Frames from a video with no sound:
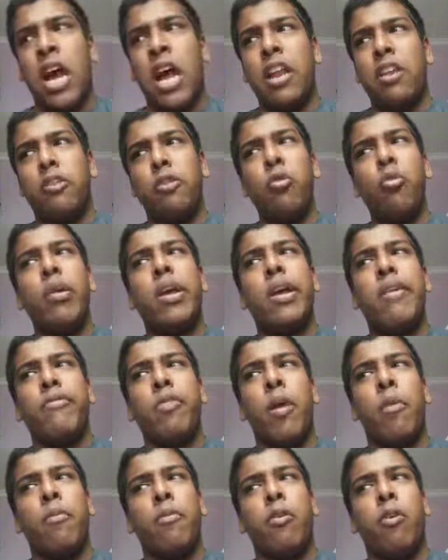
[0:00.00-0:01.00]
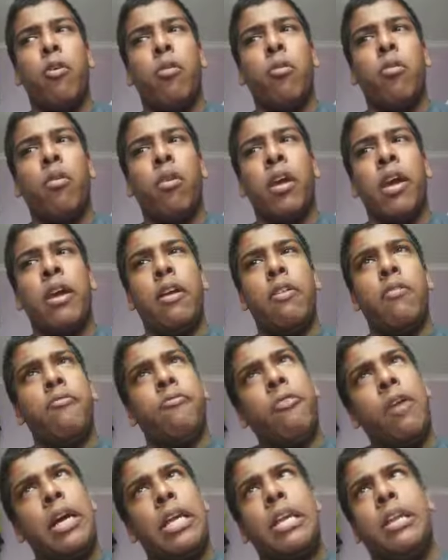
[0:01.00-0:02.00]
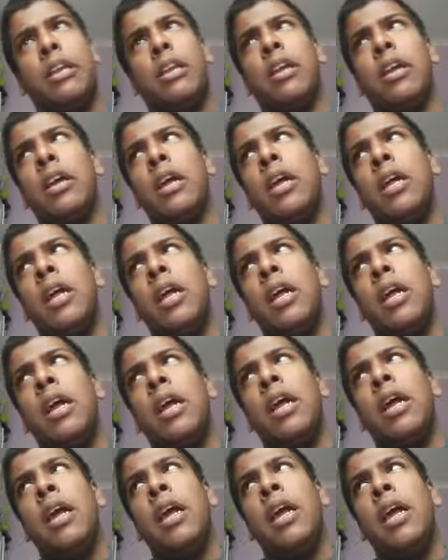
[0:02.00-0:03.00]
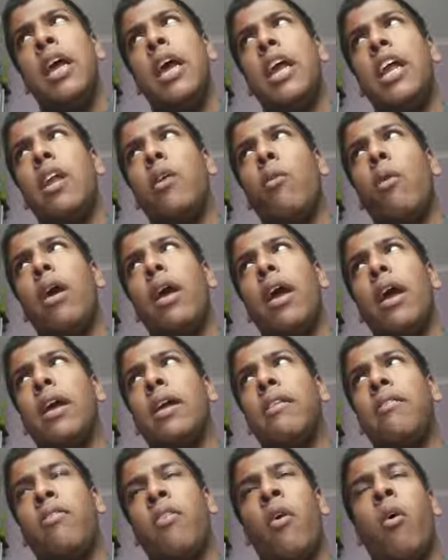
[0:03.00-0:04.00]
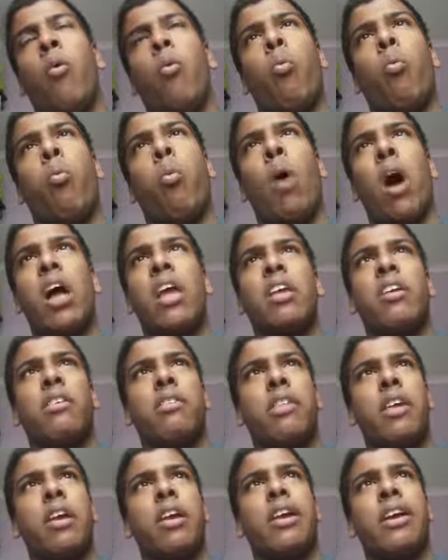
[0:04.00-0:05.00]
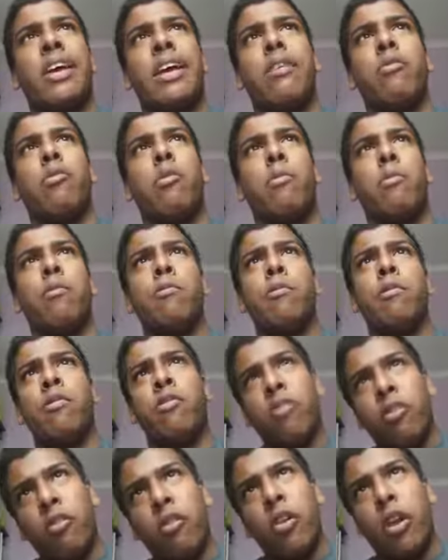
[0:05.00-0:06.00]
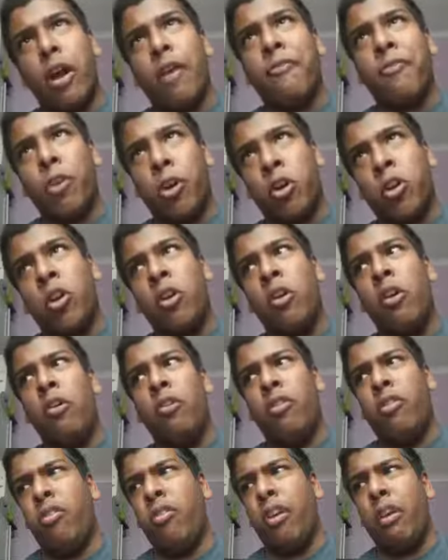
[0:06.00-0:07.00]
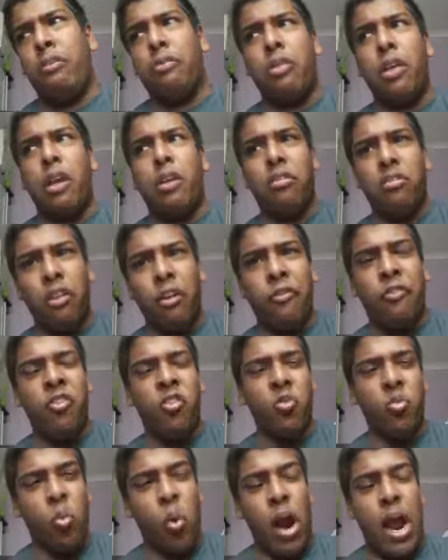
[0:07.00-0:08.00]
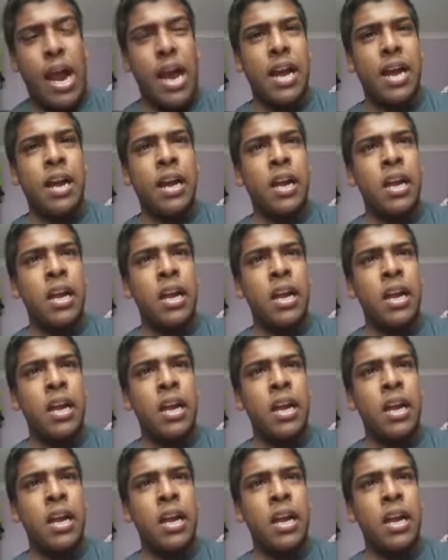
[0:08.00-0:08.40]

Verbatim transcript: And you give them your, okay, fine. In a way, I can tell why that you can give them your, just, like, for clothes if their stuff is wet.